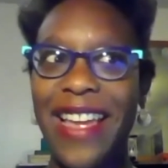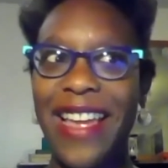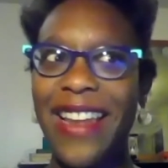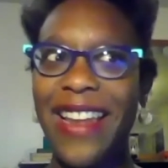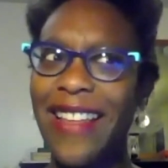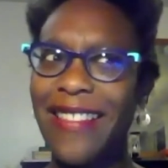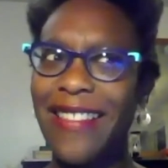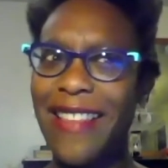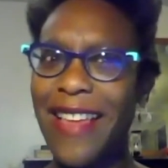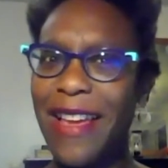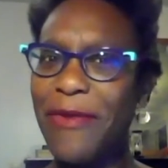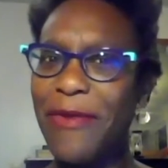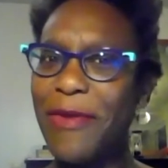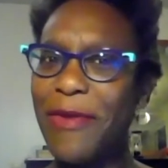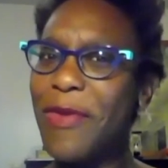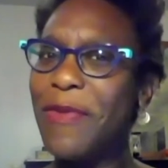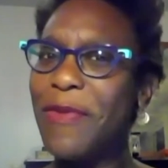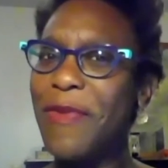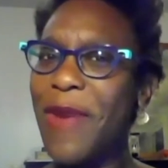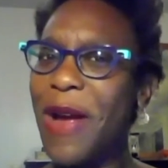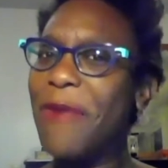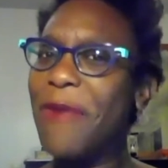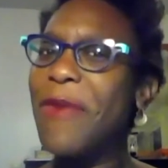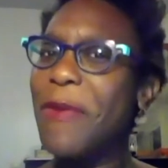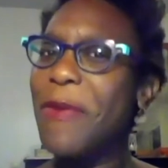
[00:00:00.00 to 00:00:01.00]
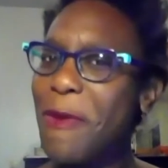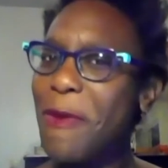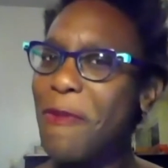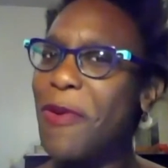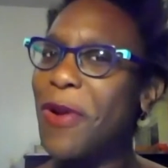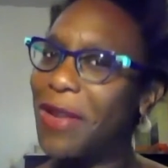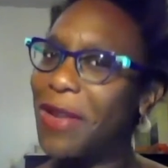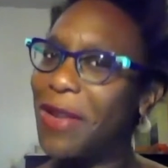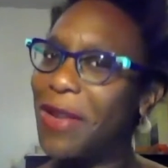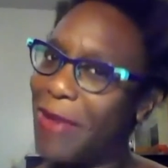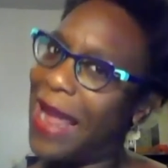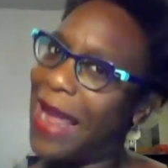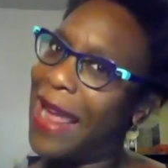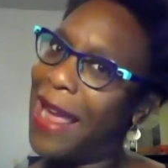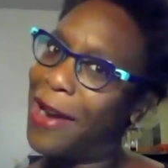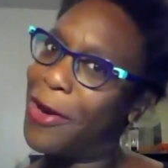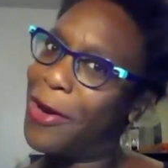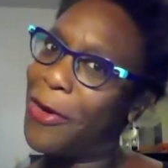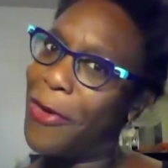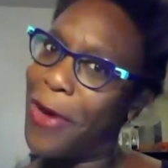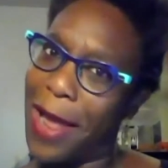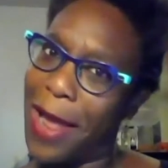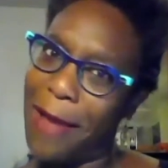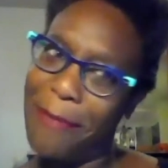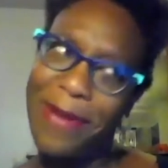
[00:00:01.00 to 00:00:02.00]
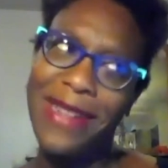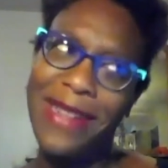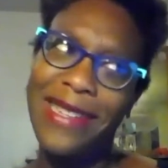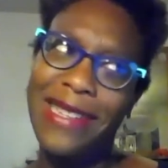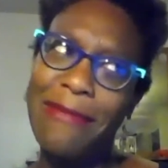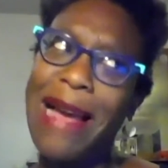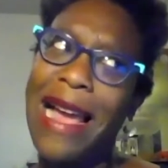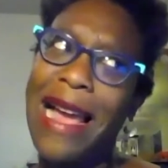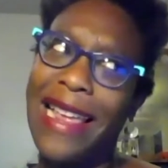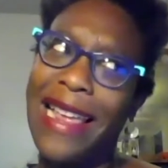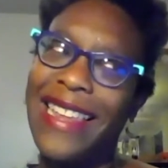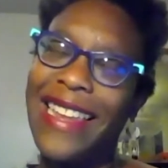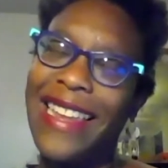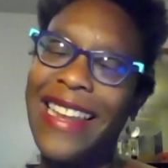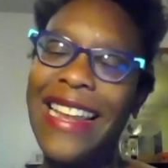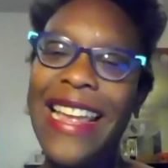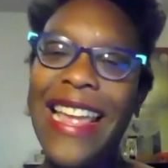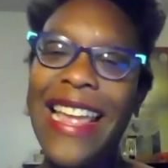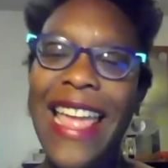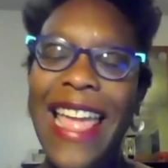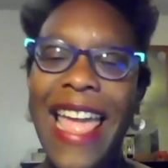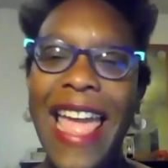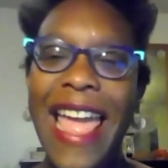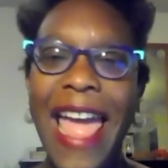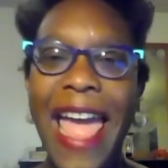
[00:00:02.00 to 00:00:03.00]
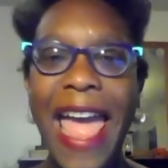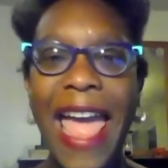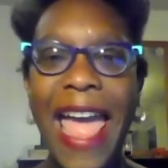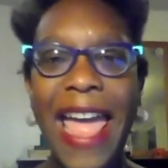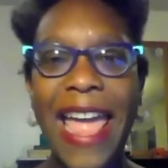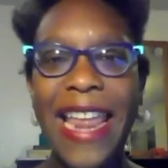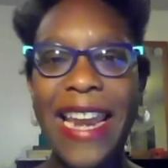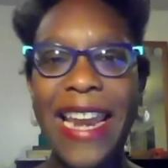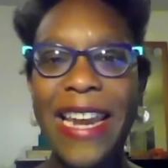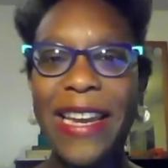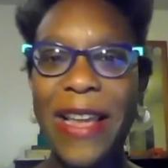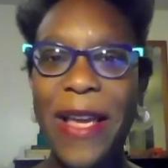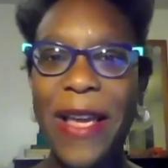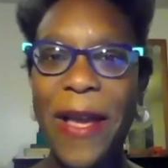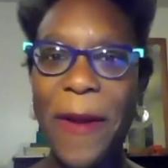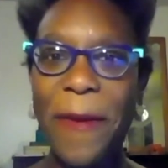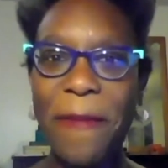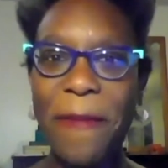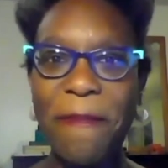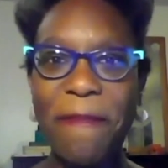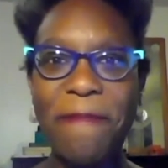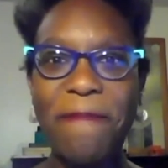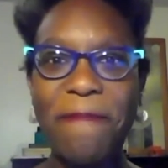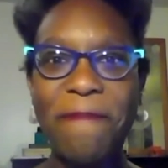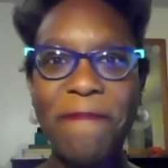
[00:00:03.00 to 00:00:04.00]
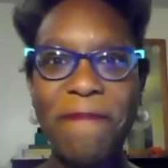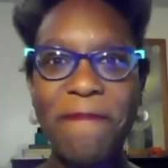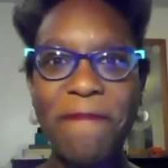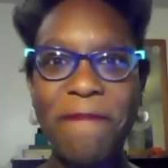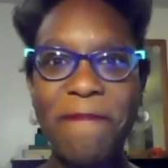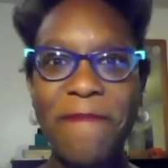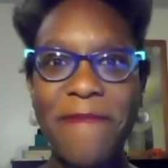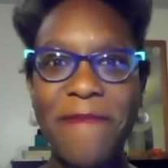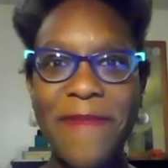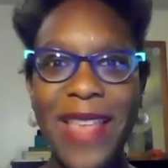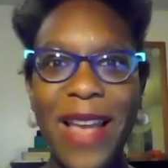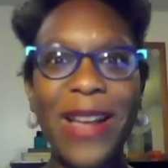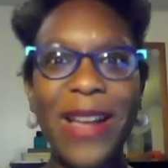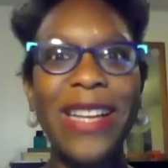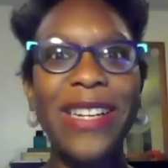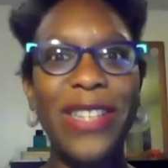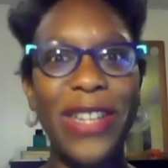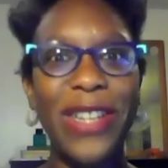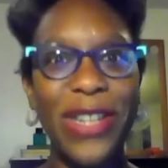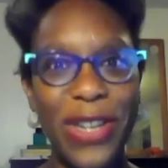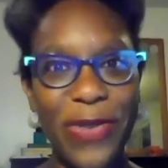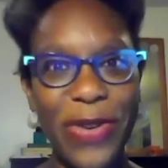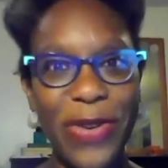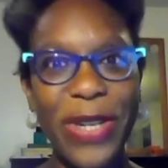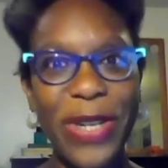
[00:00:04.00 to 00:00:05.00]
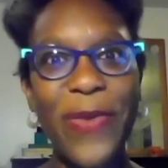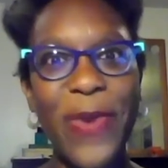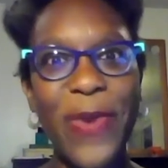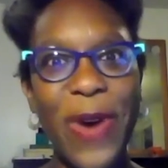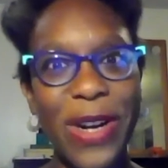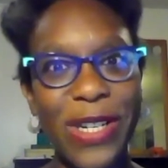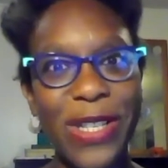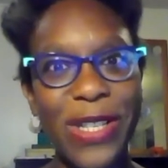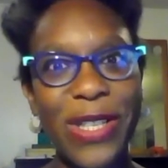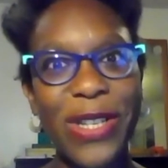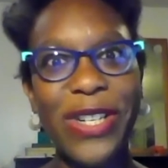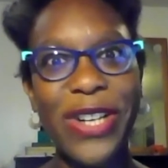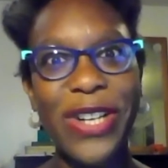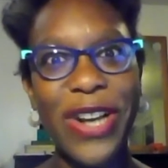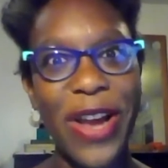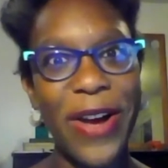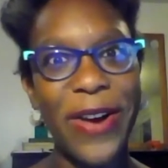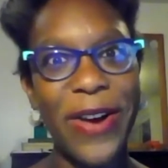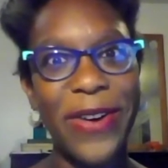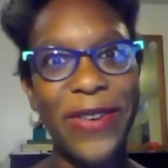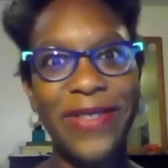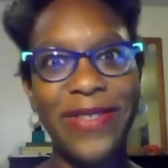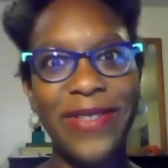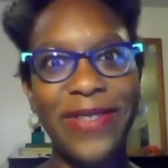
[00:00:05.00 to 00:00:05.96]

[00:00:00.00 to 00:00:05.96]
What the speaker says: And I remember pulling my hand away, but smiling and continuing to watch the show.